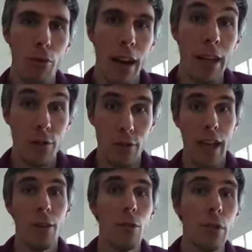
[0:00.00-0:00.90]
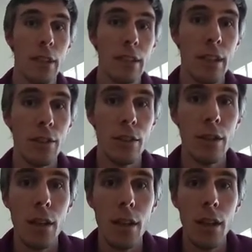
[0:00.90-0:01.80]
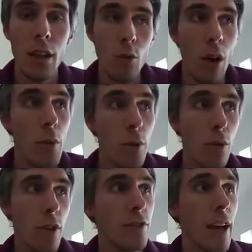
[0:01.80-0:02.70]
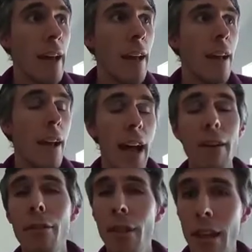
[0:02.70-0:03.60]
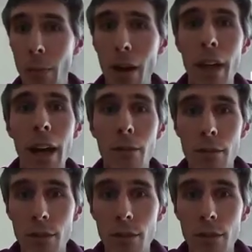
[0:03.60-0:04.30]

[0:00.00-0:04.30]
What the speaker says: value to that organization. So I would also say, have a think about that.